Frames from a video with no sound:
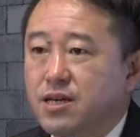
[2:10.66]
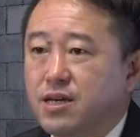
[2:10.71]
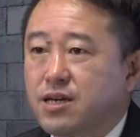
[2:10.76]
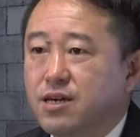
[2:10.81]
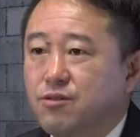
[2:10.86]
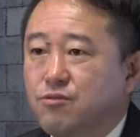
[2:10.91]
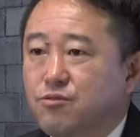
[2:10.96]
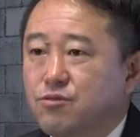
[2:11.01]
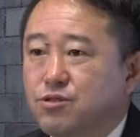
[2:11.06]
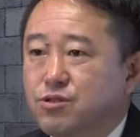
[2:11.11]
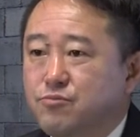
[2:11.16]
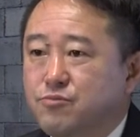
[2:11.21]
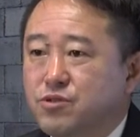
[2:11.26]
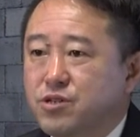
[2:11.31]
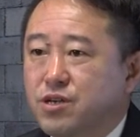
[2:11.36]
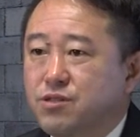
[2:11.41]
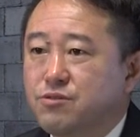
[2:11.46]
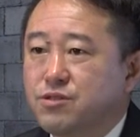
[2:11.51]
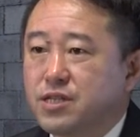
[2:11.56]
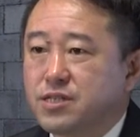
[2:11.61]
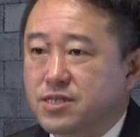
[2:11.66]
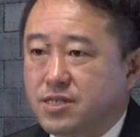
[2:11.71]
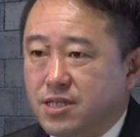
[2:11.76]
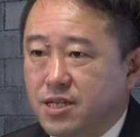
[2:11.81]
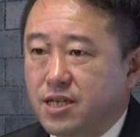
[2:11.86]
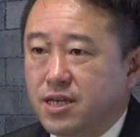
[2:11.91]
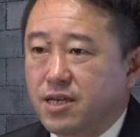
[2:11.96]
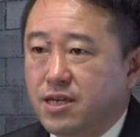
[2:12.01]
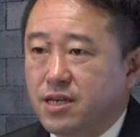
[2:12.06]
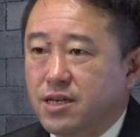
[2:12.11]
The main reason
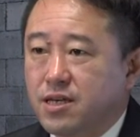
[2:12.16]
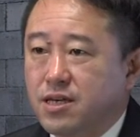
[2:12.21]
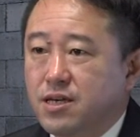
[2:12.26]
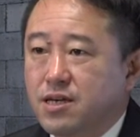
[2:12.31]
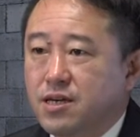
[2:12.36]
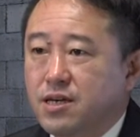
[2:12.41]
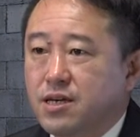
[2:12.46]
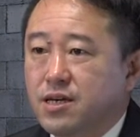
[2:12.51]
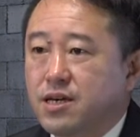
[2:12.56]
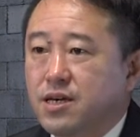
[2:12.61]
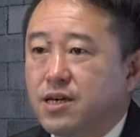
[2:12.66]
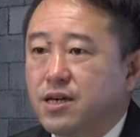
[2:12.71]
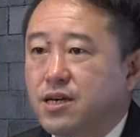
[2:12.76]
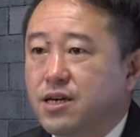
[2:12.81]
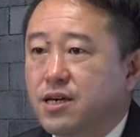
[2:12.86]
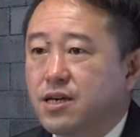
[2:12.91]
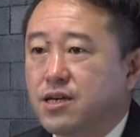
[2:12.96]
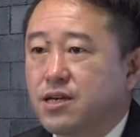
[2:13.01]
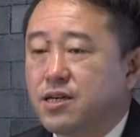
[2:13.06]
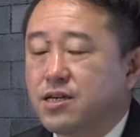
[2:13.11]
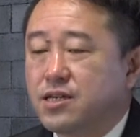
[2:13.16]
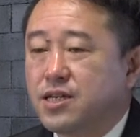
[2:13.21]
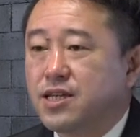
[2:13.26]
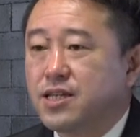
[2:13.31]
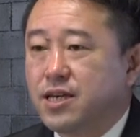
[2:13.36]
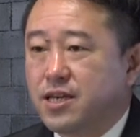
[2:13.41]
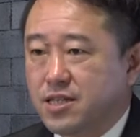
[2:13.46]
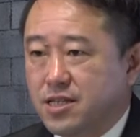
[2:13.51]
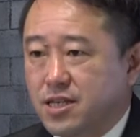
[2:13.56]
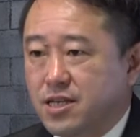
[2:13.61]
is that we have made our
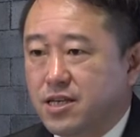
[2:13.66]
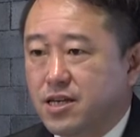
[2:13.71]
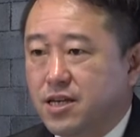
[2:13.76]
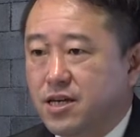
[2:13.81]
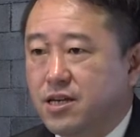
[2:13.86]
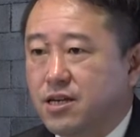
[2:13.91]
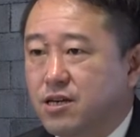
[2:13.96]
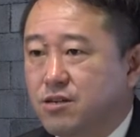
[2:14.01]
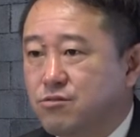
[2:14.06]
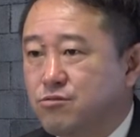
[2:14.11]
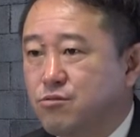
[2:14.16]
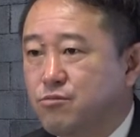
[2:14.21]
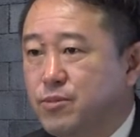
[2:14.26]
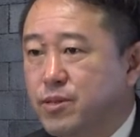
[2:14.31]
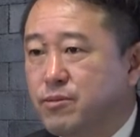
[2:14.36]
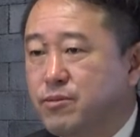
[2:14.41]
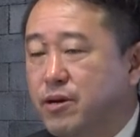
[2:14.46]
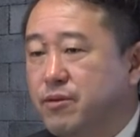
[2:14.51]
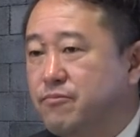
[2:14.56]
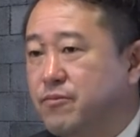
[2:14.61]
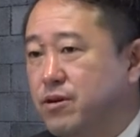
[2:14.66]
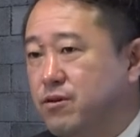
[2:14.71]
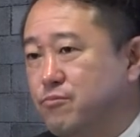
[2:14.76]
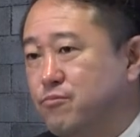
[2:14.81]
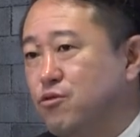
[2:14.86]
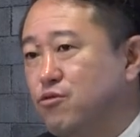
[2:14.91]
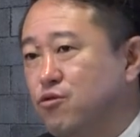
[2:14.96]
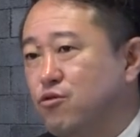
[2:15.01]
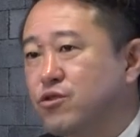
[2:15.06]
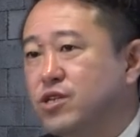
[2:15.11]
stationary type
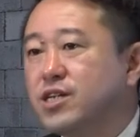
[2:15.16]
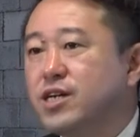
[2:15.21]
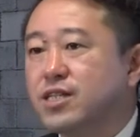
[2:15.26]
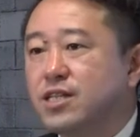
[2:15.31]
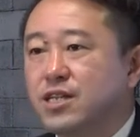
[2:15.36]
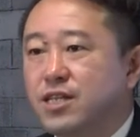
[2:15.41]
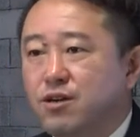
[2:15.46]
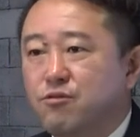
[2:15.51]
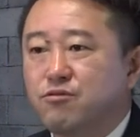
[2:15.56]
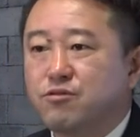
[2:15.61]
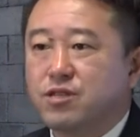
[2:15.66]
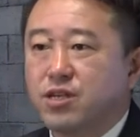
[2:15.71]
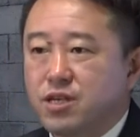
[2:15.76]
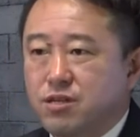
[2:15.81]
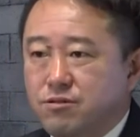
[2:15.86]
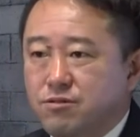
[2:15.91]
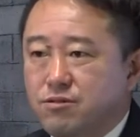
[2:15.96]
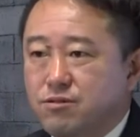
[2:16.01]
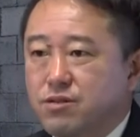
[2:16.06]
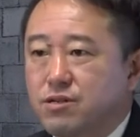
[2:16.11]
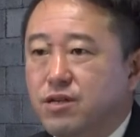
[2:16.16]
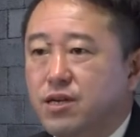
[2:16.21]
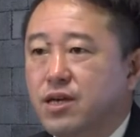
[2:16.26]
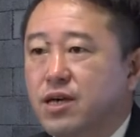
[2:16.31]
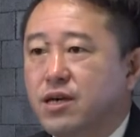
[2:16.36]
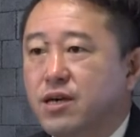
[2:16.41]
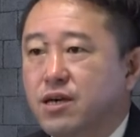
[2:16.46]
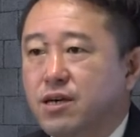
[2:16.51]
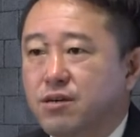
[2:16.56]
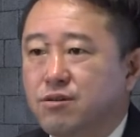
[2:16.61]
Wi-Fi router for
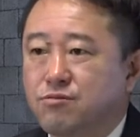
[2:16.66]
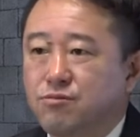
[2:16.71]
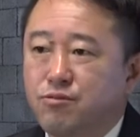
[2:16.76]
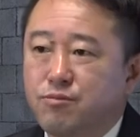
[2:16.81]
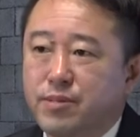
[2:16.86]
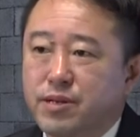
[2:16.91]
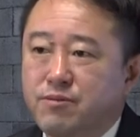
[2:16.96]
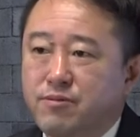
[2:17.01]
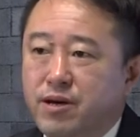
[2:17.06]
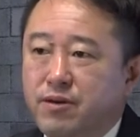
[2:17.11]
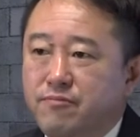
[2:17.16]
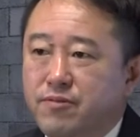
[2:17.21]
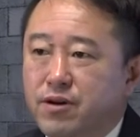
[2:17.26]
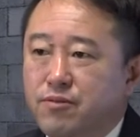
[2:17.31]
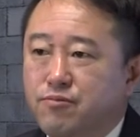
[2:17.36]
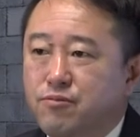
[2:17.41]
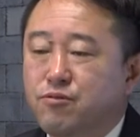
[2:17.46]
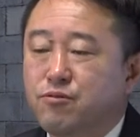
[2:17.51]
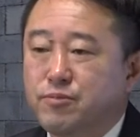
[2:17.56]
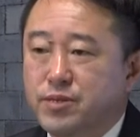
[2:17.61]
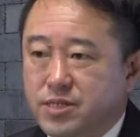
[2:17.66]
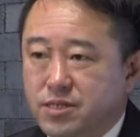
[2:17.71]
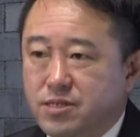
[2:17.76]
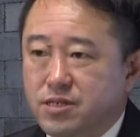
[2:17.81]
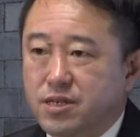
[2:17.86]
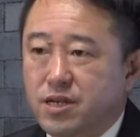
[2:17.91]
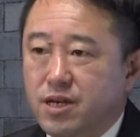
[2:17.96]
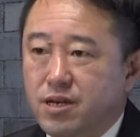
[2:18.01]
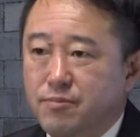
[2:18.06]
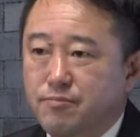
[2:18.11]
corporate use,
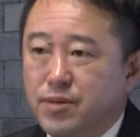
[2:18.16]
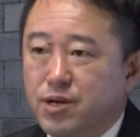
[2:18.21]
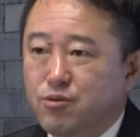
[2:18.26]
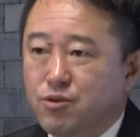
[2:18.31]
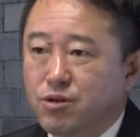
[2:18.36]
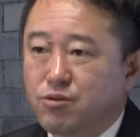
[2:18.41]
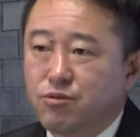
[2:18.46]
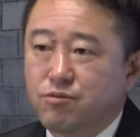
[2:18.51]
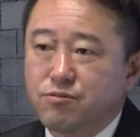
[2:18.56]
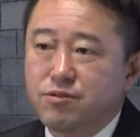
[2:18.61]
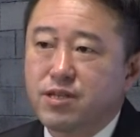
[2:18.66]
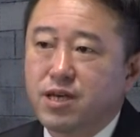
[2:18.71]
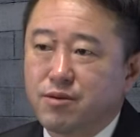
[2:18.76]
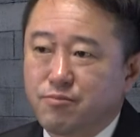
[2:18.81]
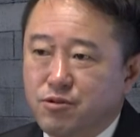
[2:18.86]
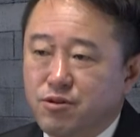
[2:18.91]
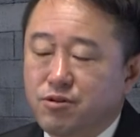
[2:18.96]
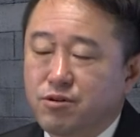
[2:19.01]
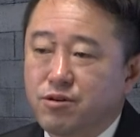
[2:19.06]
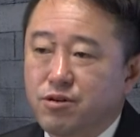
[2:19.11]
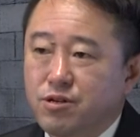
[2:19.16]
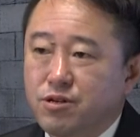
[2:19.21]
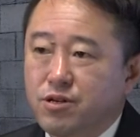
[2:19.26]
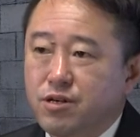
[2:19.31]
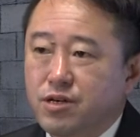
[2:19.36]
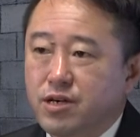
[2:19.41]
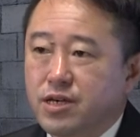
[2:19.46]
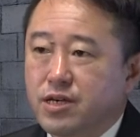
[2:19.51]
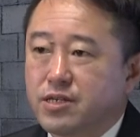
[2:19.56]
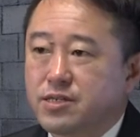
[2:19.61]
Global Wi-Fi for Biz,
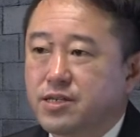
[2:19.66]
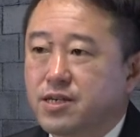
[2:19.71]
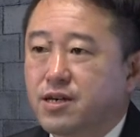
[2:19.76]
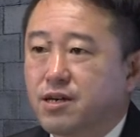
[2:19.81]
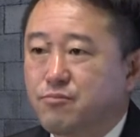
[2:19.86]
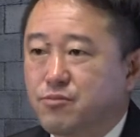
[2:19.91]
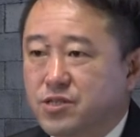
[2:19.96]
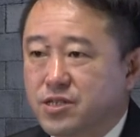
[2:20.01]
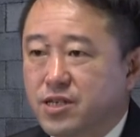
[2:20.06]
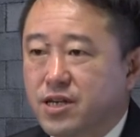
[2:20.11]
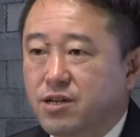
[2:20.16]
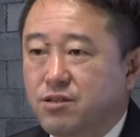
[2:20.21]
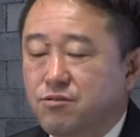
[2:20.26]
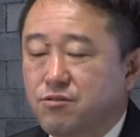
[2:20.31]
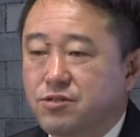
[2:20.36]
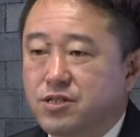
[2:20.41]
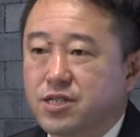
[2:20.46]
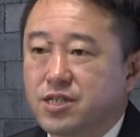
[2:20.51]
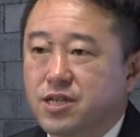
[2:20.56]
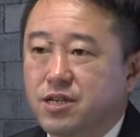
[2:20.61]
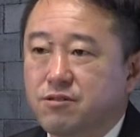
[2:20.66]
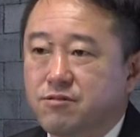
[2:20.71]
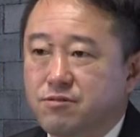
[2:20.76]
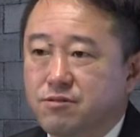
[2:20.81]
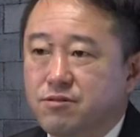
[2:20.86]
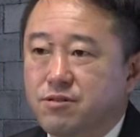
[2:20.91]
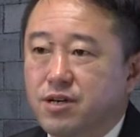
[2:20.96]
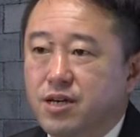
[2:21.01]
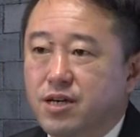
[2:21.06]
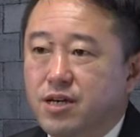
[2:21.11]
usable in
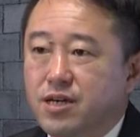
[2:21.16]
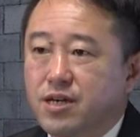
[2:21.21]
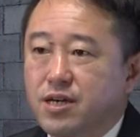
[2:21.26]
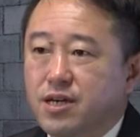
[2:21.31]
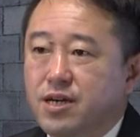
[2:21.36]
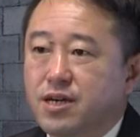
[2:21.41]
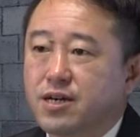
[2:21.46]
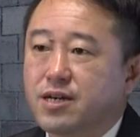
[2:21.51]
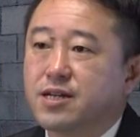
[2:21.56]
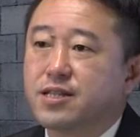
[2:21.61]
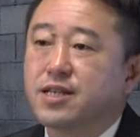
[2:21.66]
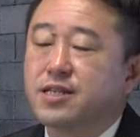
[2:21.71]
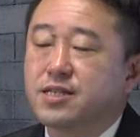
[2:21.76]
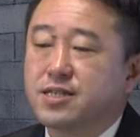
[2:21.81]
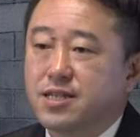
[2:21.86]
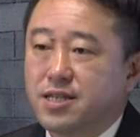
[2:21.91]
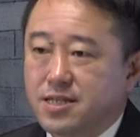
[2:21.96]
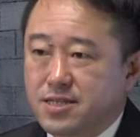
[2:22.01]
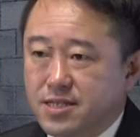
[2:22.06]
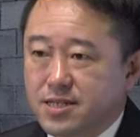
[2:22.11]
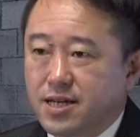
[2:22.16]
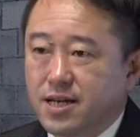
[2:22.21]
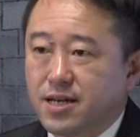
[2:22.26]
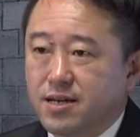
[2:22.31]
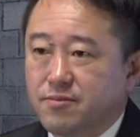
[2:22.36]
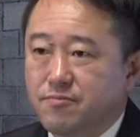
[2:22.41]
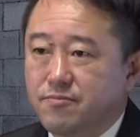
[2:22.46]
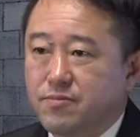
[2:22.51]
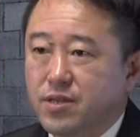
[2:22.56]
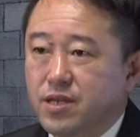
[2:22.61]
both Japan and
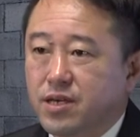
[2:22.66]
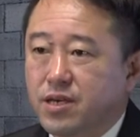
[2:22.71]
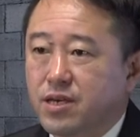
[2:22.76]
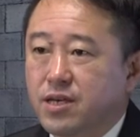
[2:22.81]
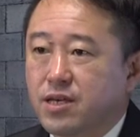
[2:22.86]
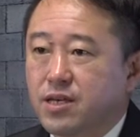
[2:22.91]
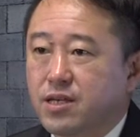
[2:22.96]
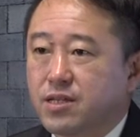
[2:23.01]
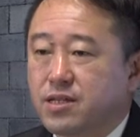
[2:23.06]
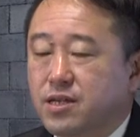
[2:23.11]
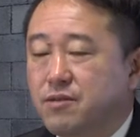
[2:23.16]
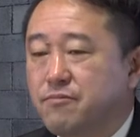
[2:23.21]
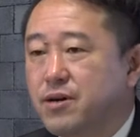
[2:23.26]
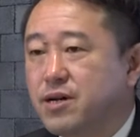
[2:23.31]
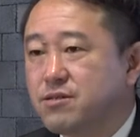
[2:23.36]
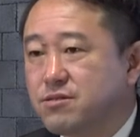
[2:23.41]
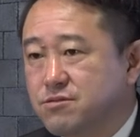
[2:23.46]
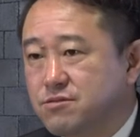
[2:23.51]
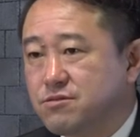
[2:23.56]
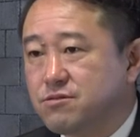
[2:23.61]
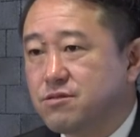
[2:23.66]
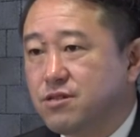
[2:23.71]
overseas.